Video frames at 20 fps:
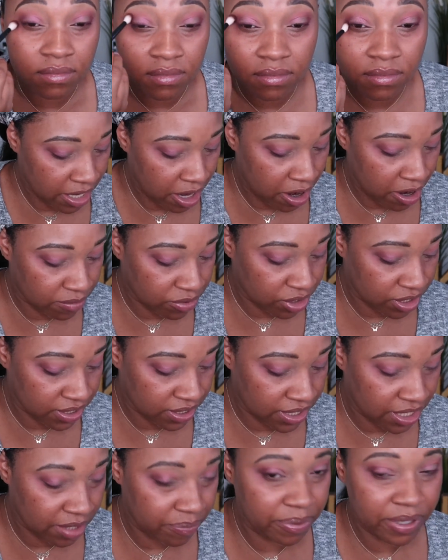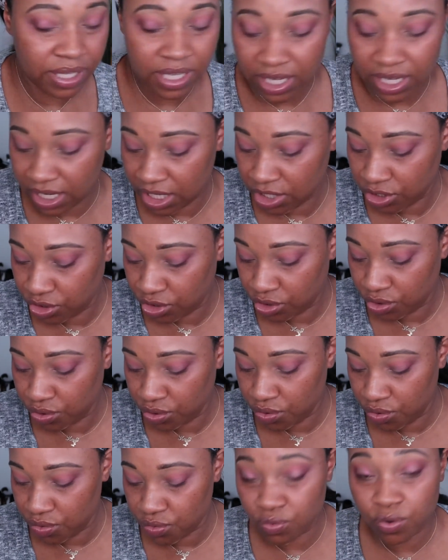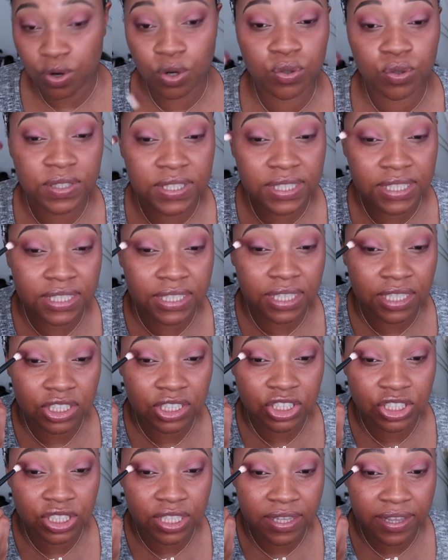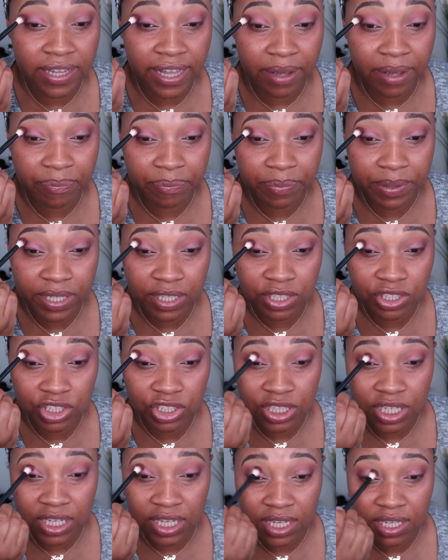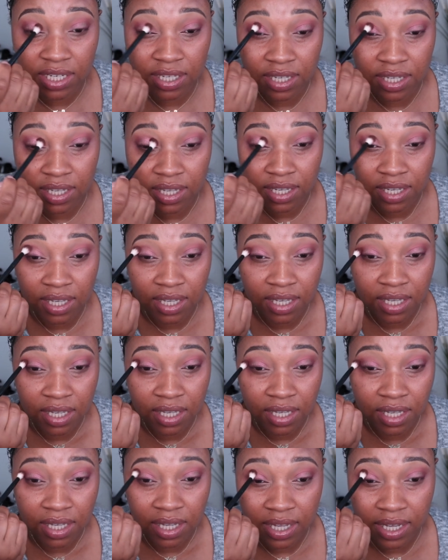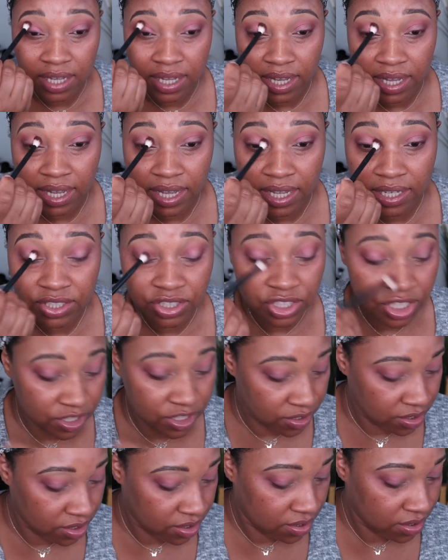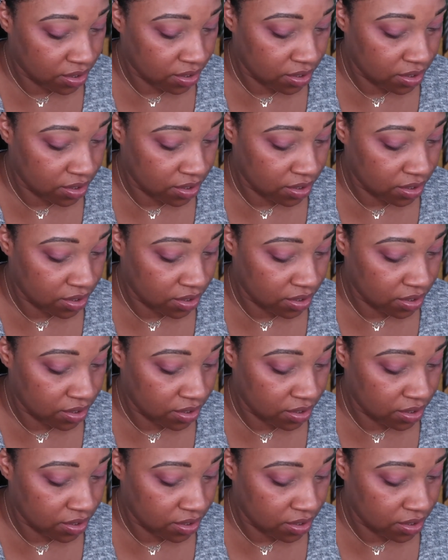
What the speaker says: Now I'm just dipping into Rose Seduction, that pink shade, and just